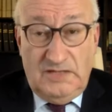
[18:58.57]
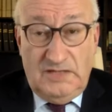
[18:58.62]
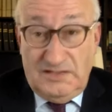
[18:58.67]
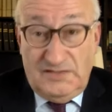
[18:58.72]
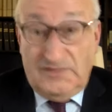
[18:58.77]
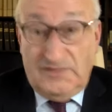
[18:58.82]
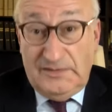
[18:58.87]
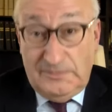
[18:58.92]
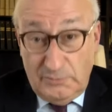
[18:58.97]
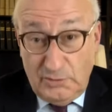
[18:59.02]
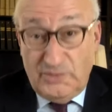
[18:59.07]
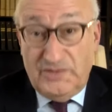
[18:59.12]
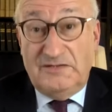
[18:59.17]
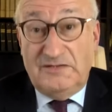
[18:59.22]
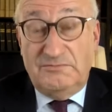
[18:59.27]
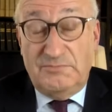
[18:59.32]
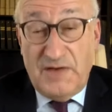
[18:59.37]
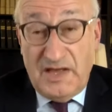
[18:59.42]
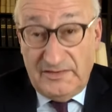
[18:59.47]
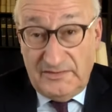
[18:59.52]

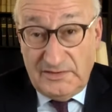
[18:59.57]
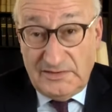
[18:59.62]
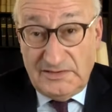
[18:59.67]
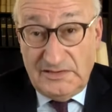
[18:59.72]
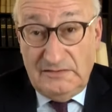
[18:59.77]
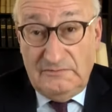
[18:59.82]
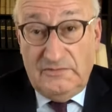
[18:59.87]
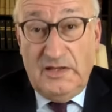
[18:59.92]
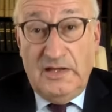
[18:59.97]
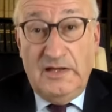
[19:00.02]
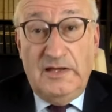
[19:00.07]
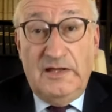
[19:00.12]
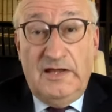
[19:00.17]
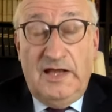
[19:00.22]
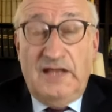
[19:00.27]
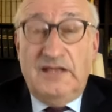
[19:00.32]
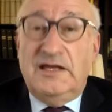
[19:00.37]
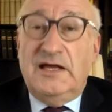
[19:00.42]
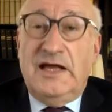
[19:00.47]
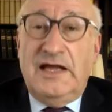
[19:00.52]
understandable and positive.
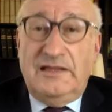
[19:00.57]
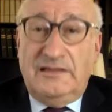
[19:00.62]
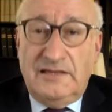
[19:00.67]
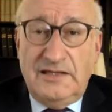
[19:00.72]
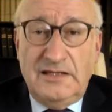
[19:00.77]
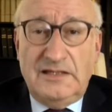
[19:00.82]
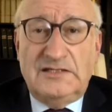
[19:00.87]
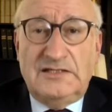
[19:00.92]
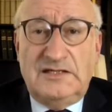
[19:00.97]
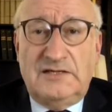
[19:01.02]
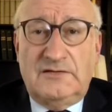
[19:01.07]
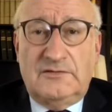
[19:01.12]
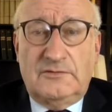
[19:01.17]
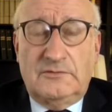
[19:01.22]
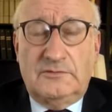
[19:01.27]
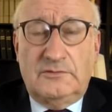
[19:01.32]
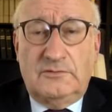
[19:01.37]
And I think it has